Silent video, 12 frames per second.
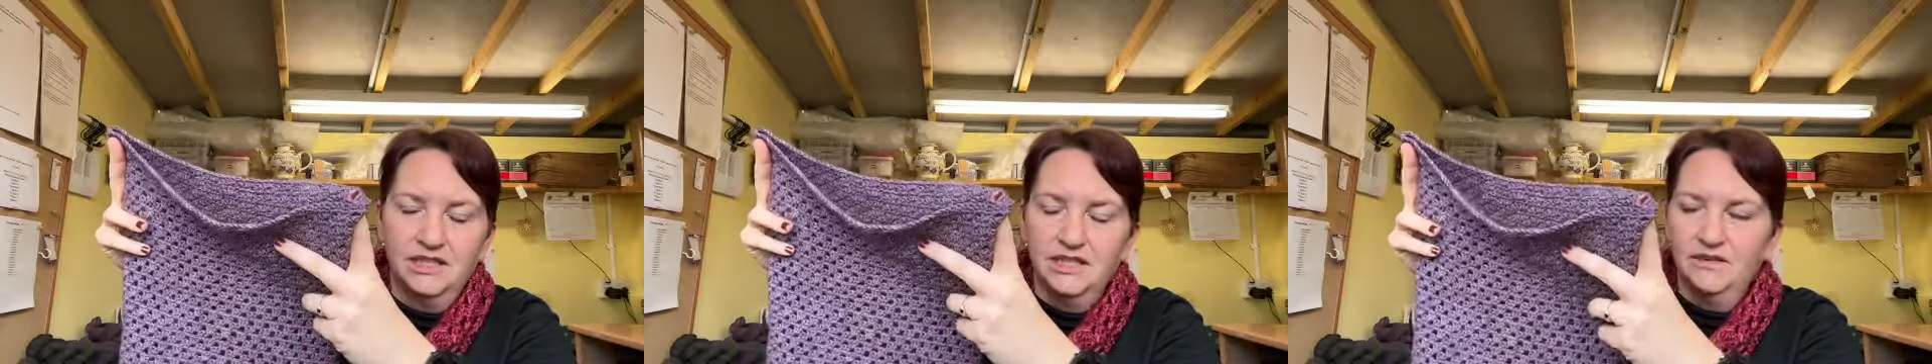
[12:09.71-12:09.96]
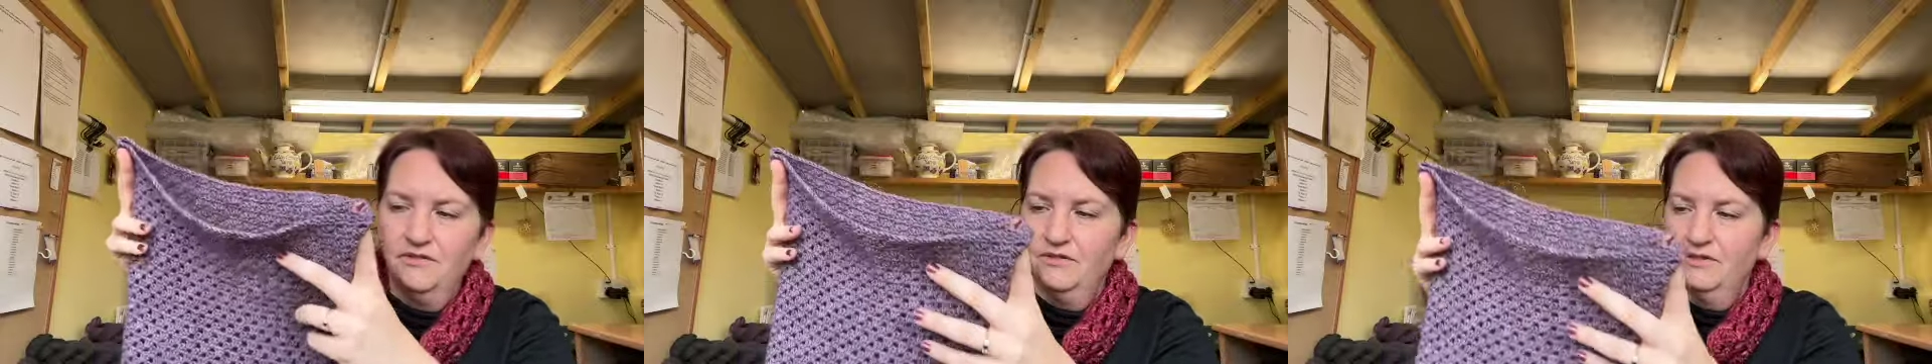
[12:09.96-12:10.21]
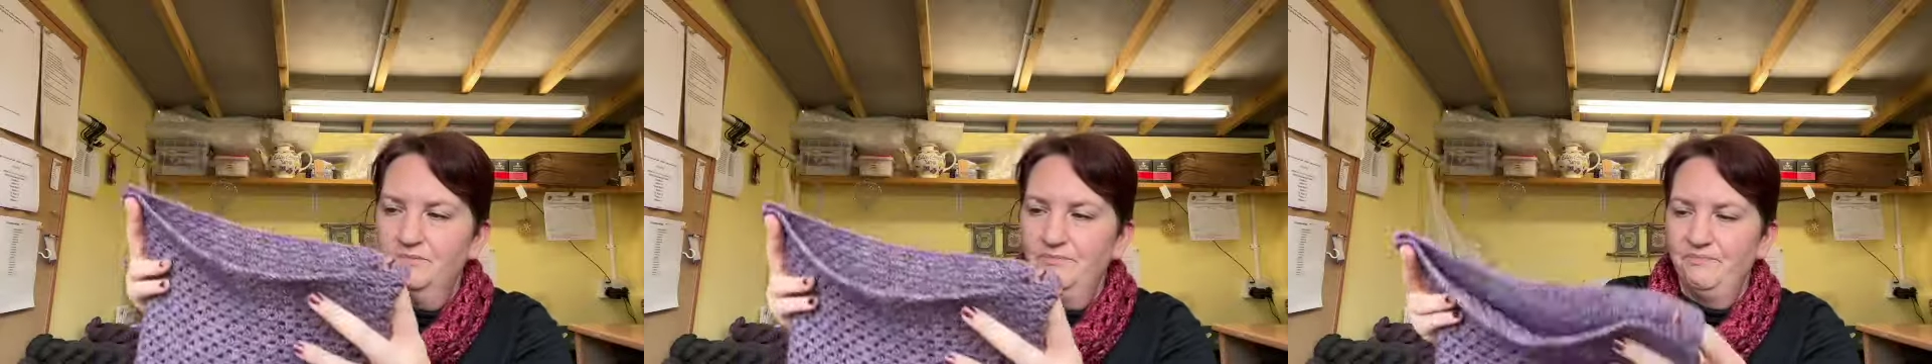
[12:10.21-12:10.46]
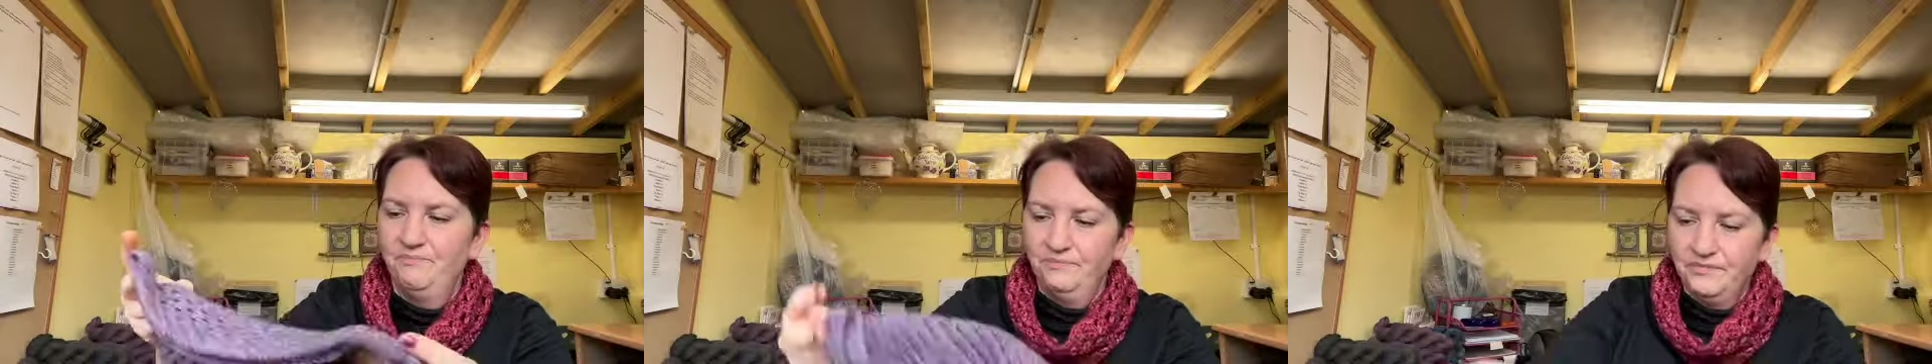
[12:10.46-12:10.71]
different.
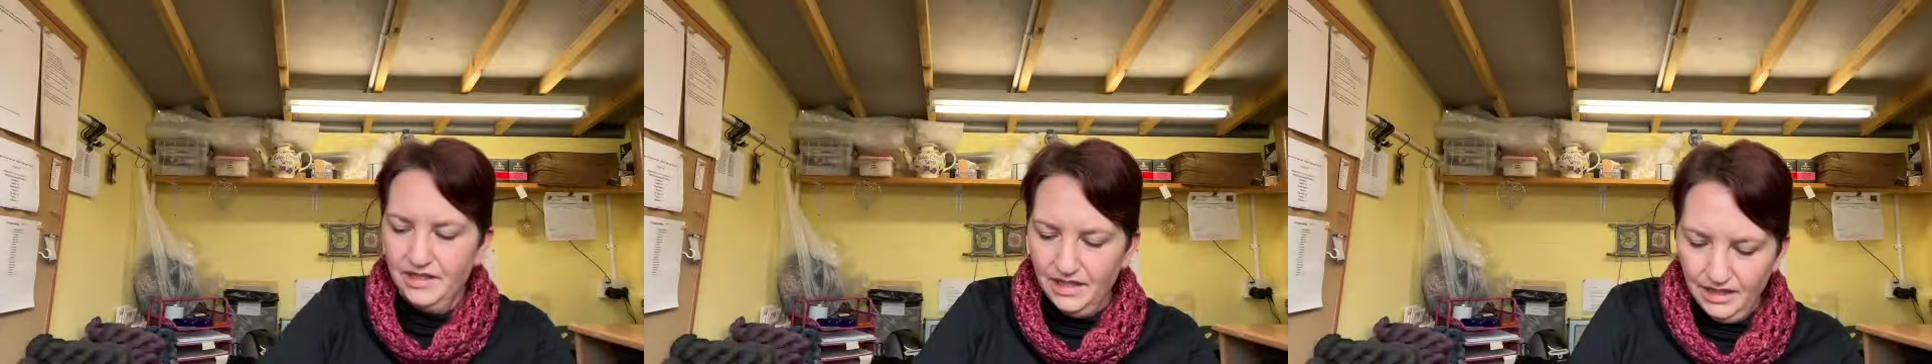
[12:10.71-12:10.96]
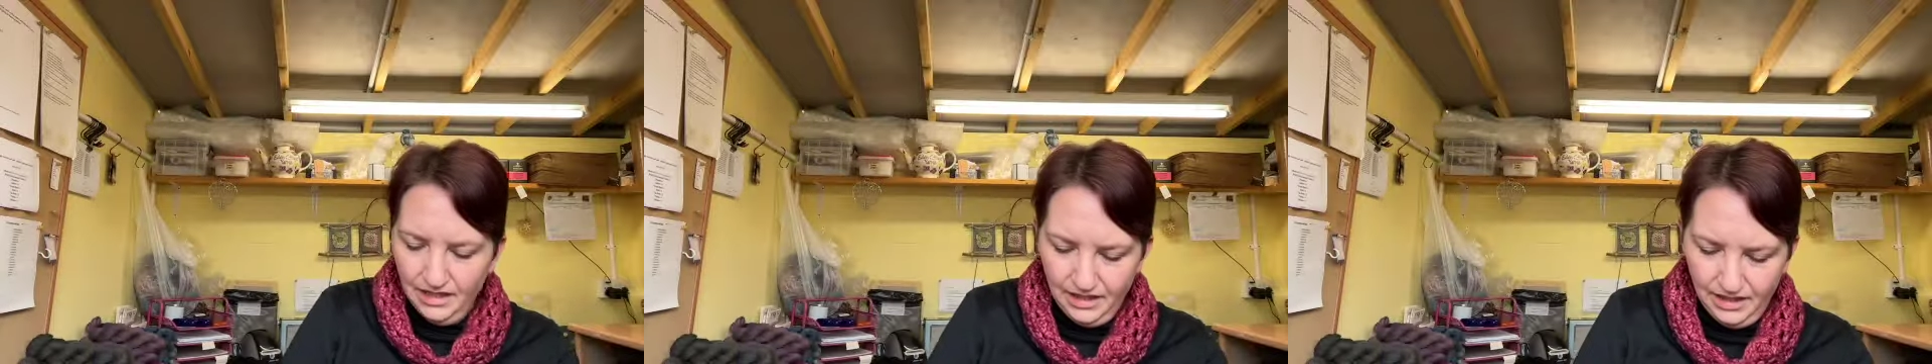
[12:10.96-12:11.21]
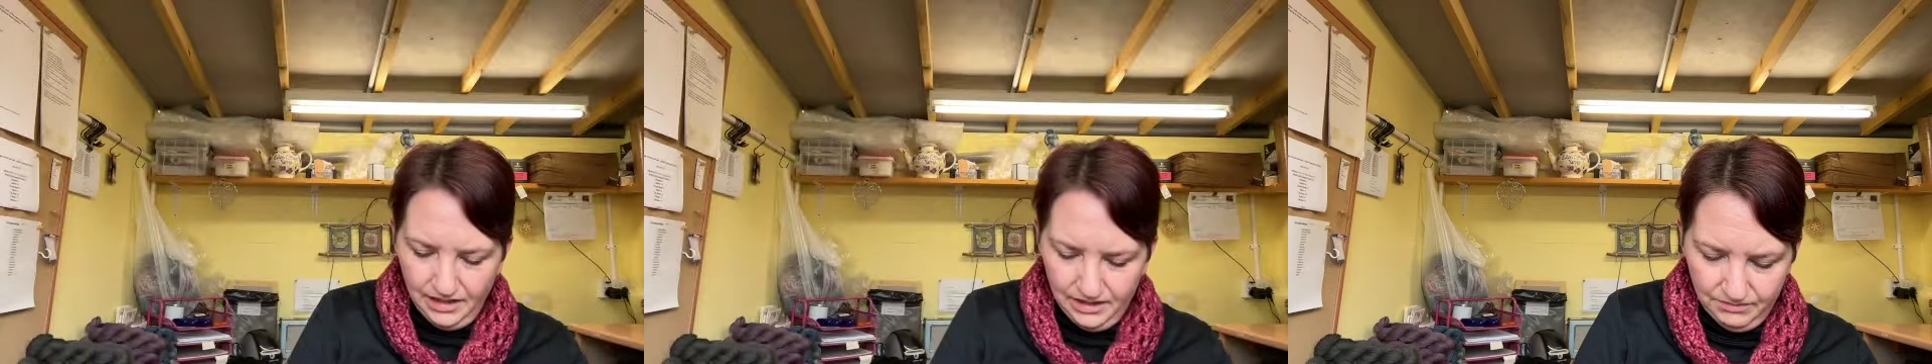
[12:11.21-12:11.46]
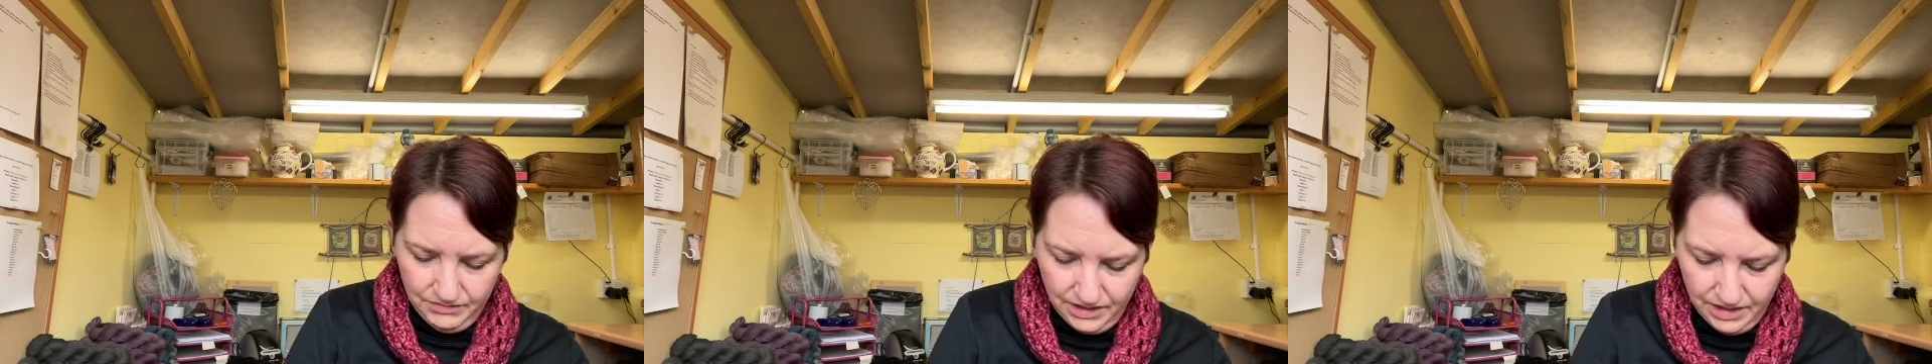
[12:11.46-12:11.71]

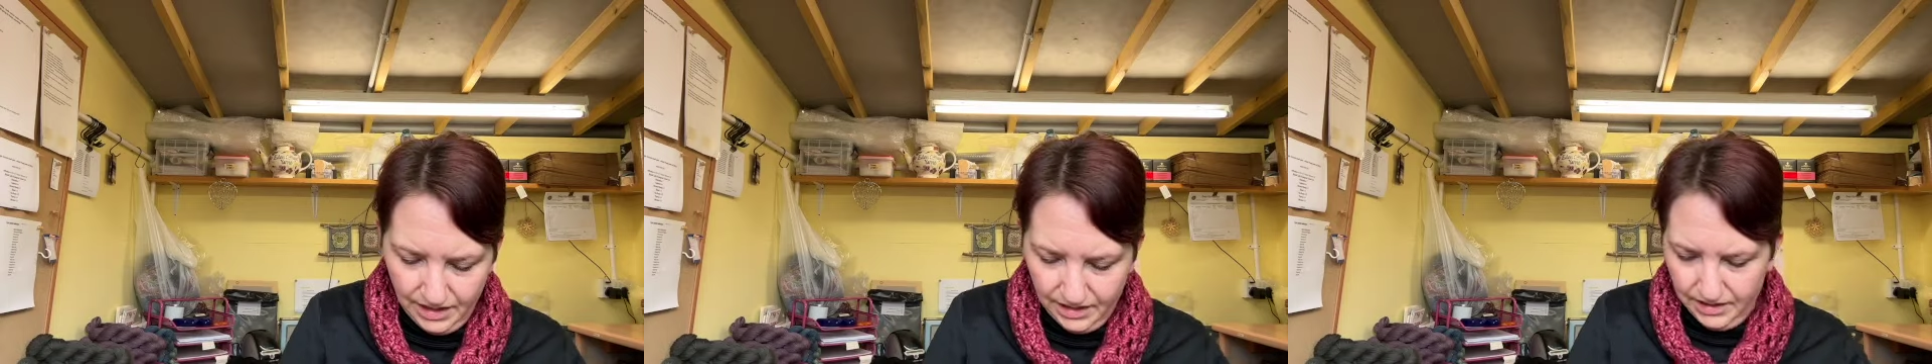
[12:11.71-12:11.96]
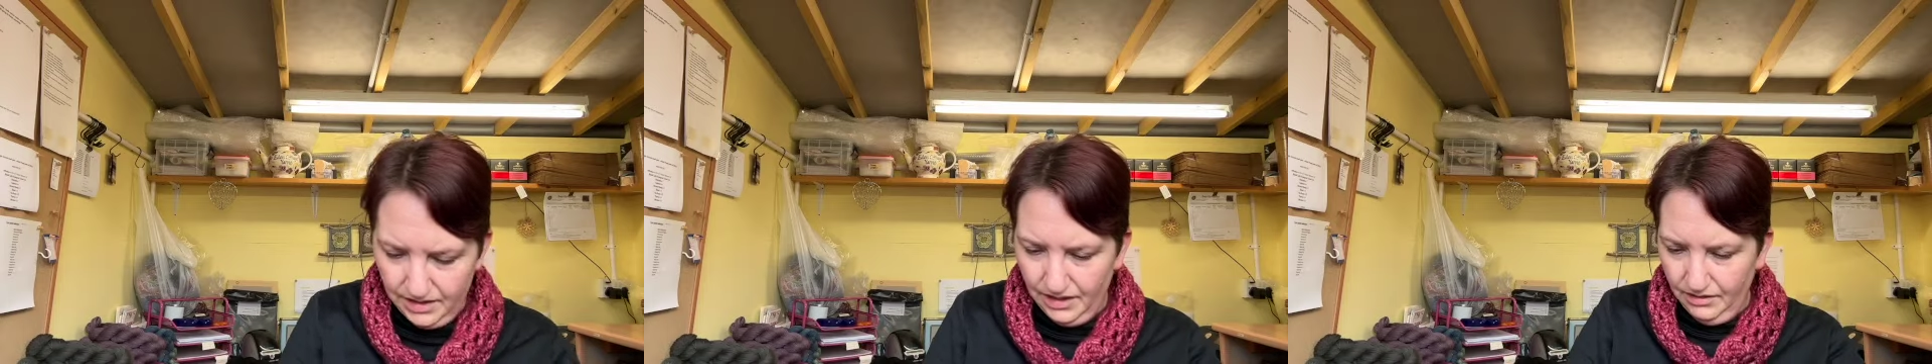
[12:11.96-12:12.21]
So that's that